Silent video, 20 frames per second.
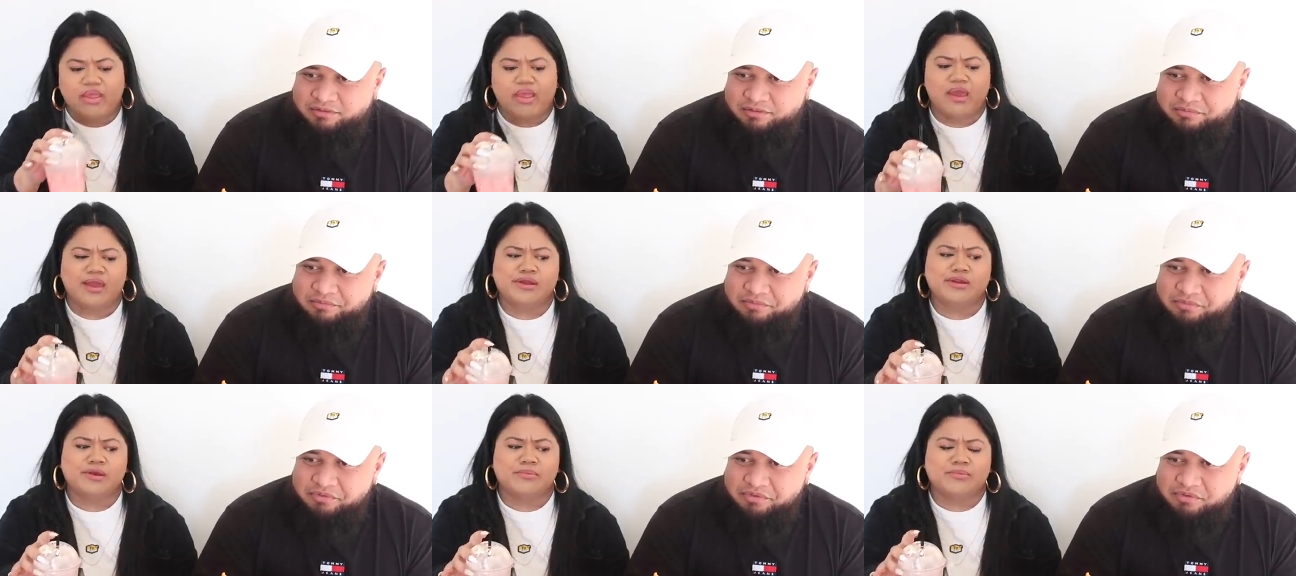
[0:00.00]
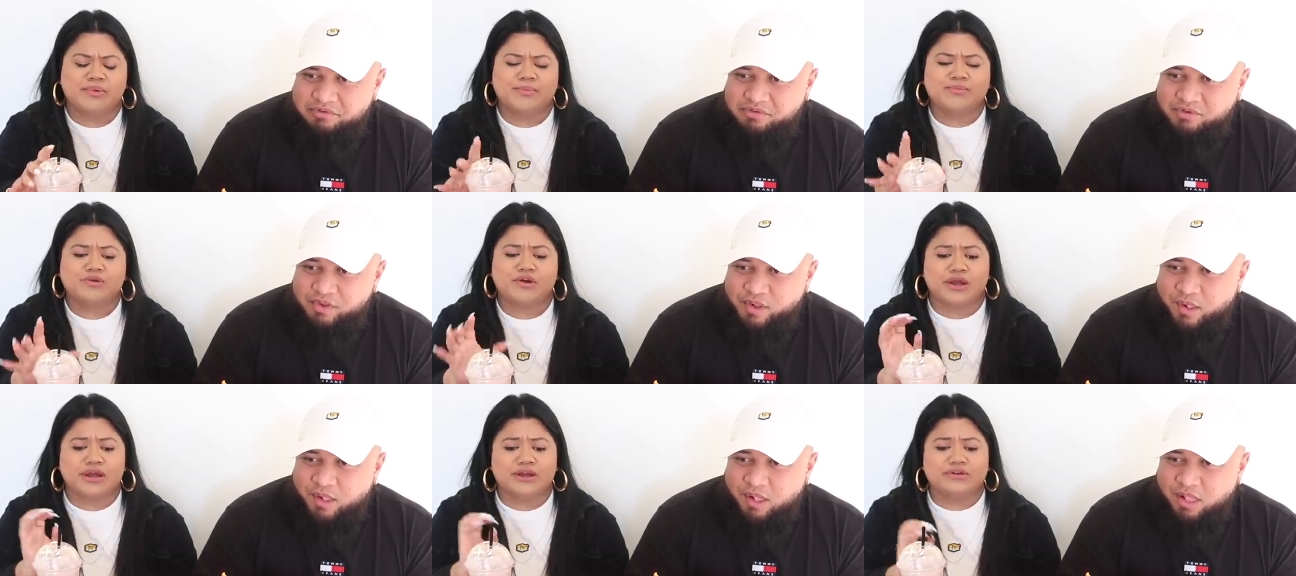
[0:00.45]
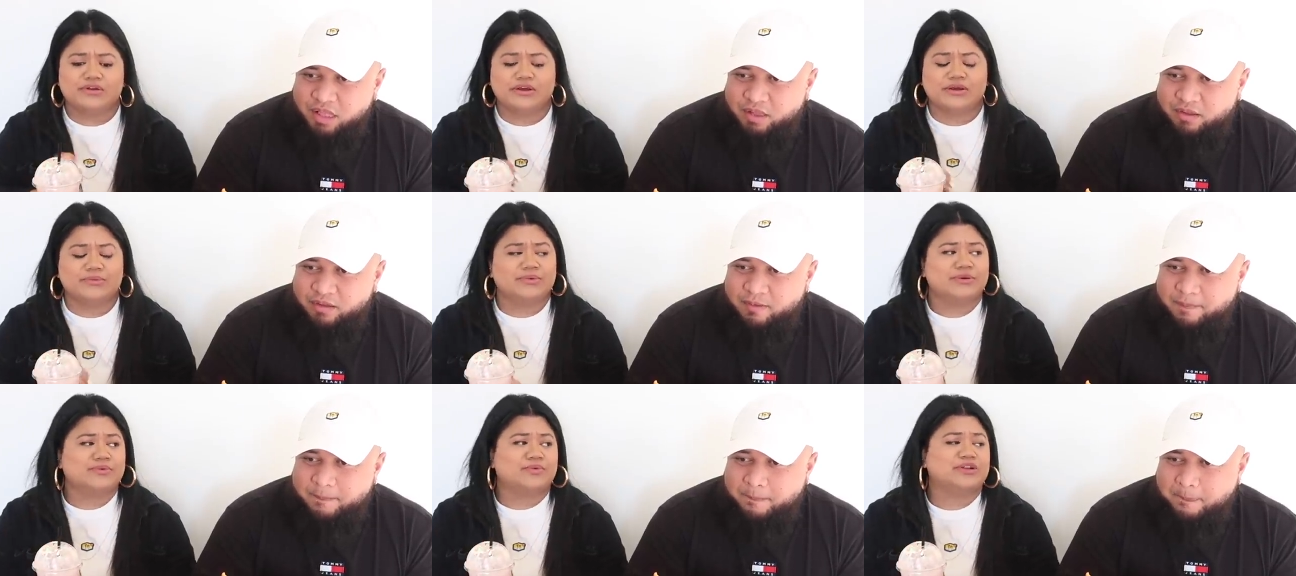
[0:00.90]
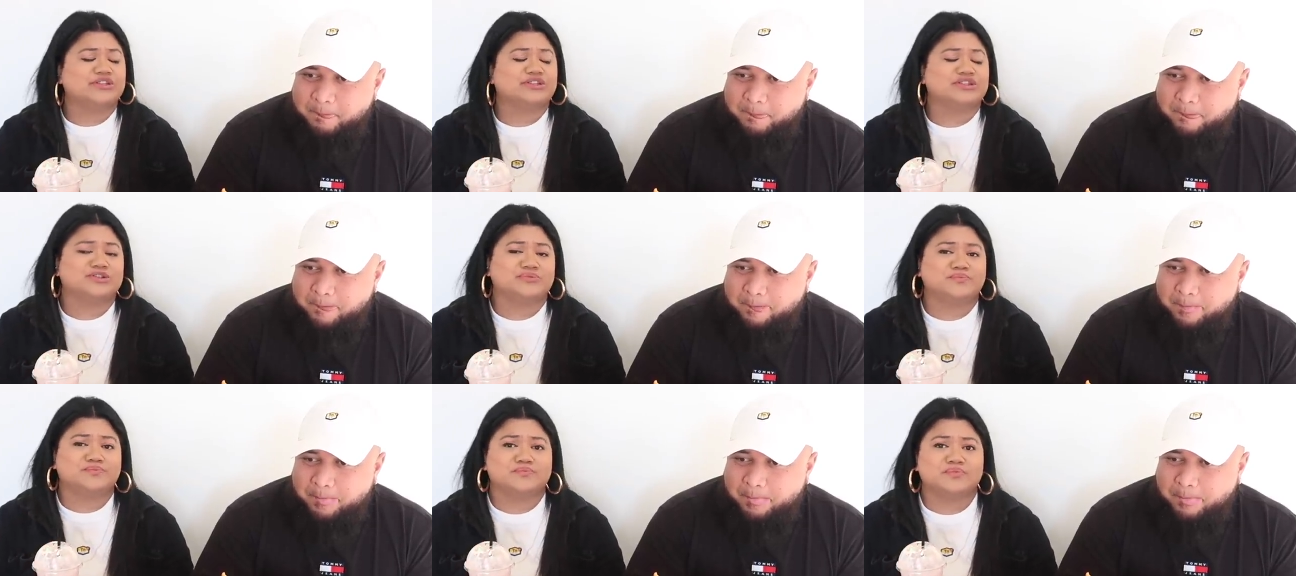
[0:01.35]
Speaker 1: And your mom got angry at me
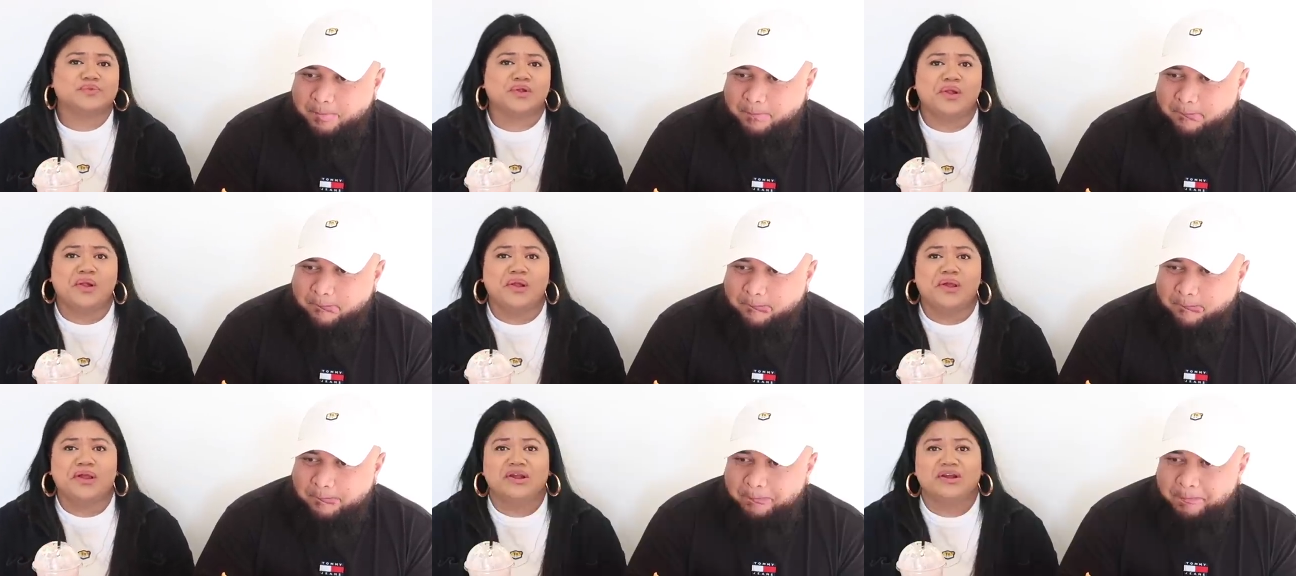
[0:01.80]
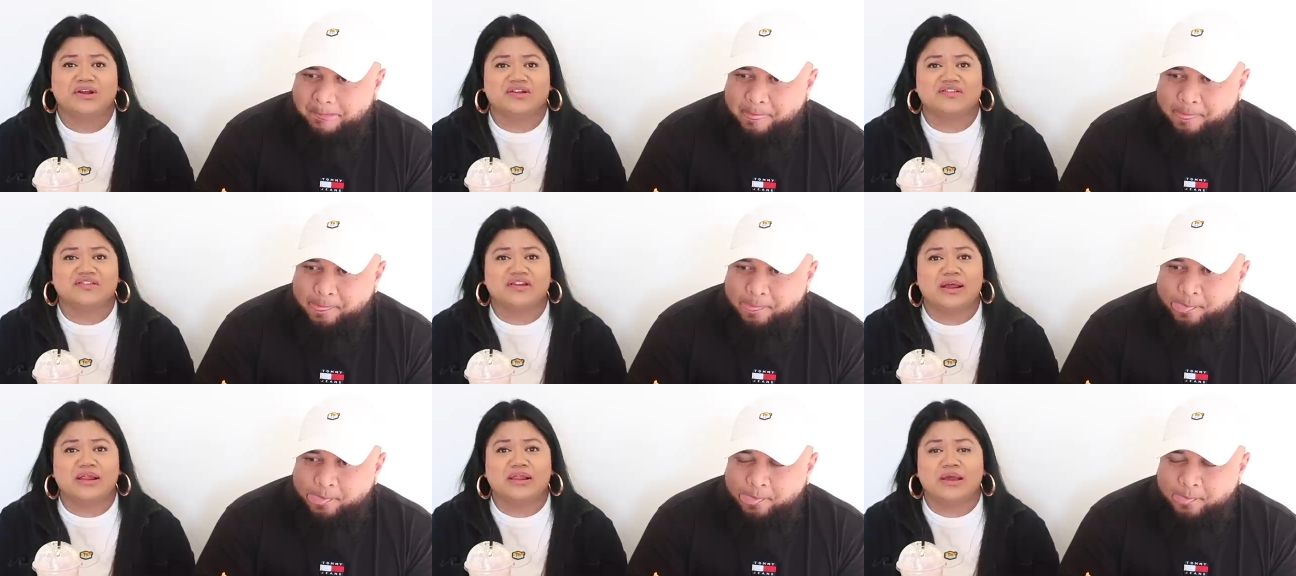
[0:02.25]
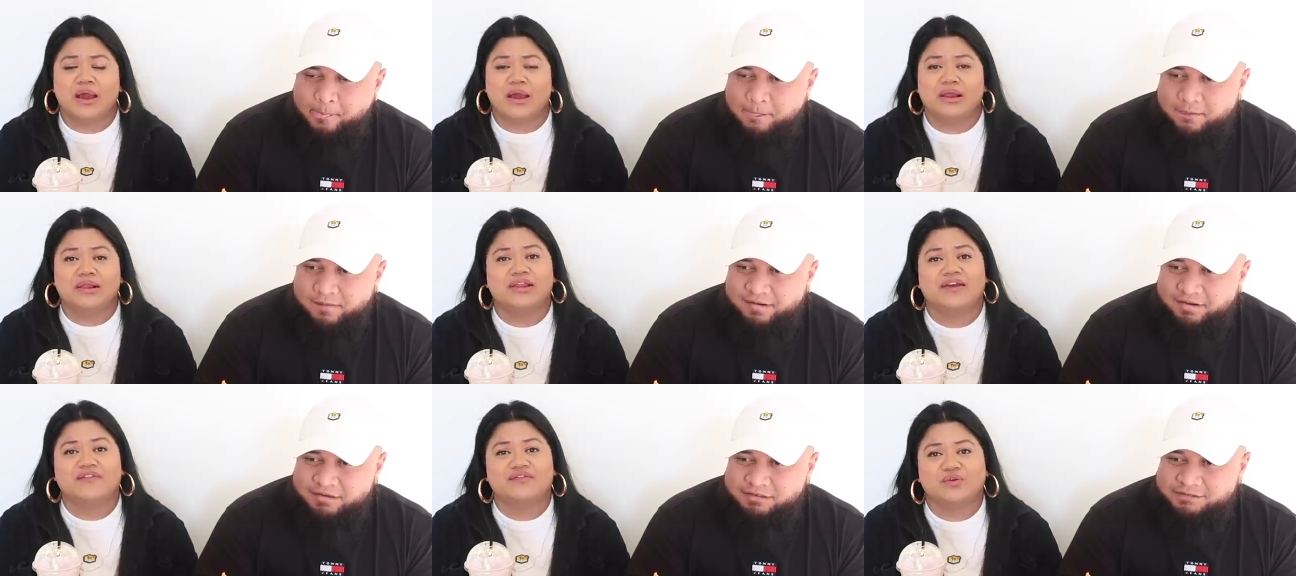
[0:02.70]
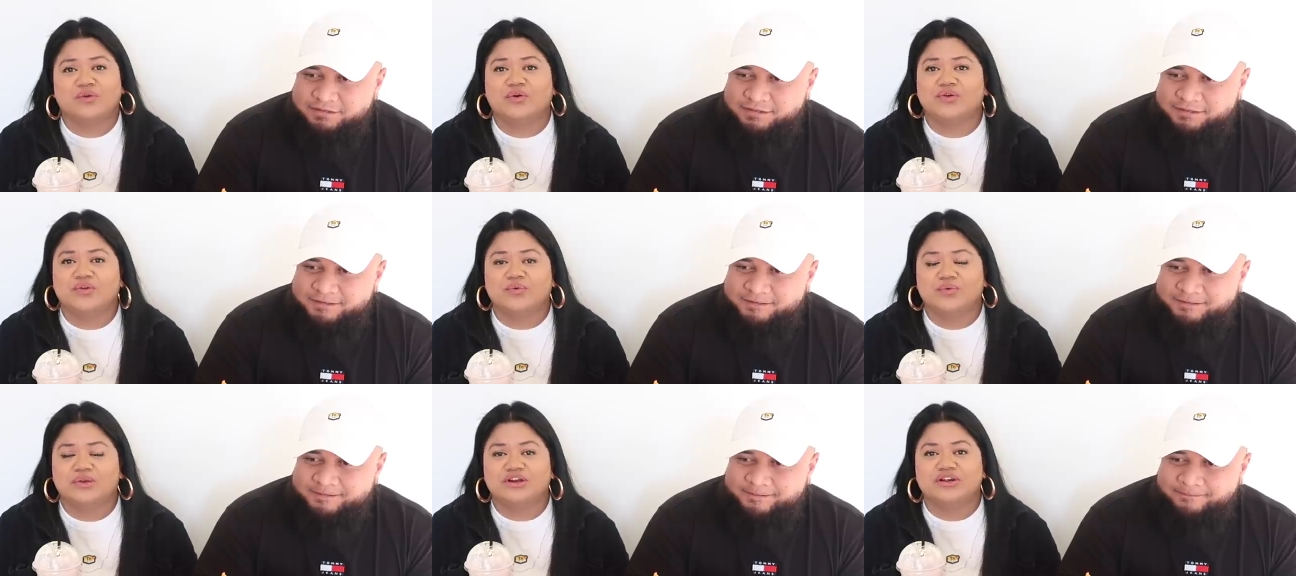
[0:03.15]
once. Because I, I left all
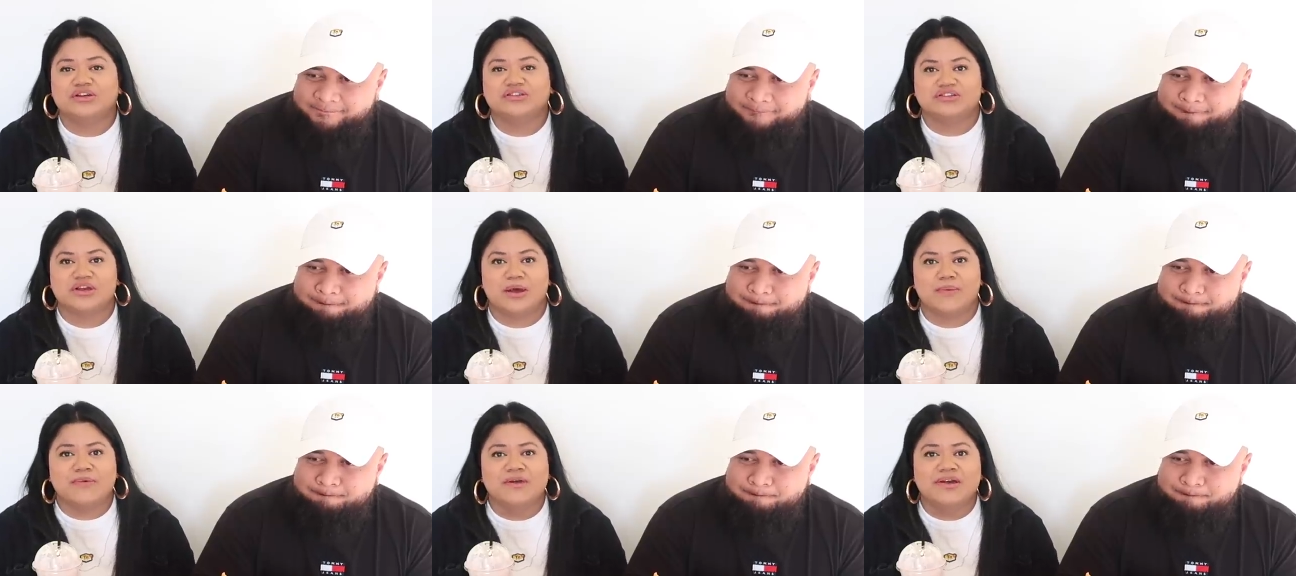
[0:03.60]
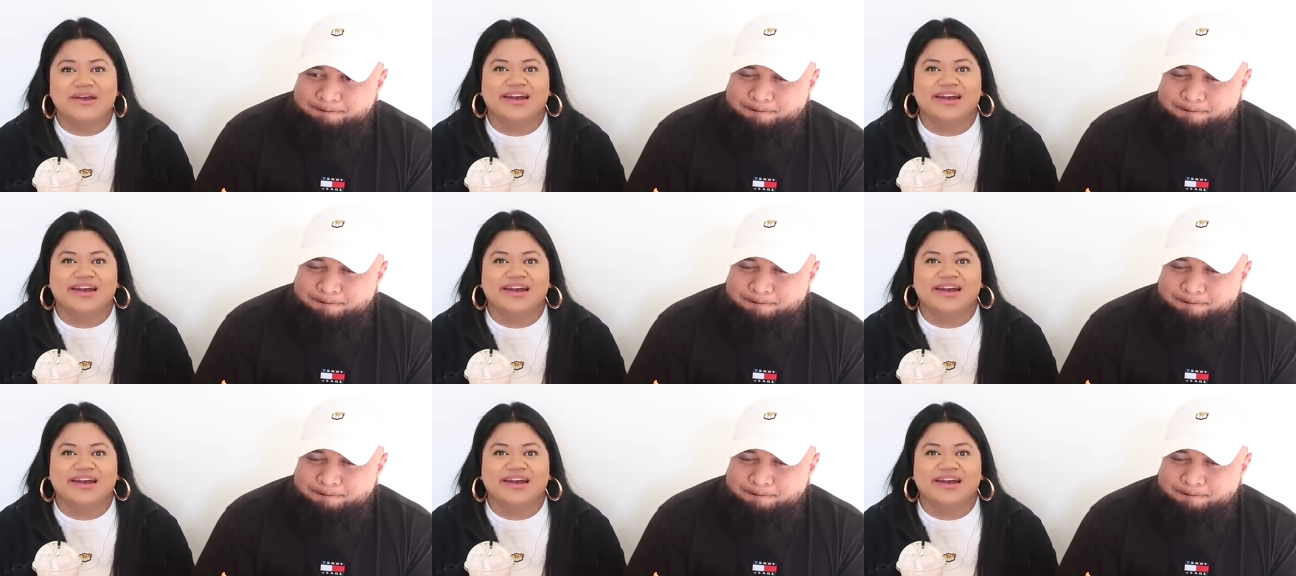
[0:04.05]
the windows up.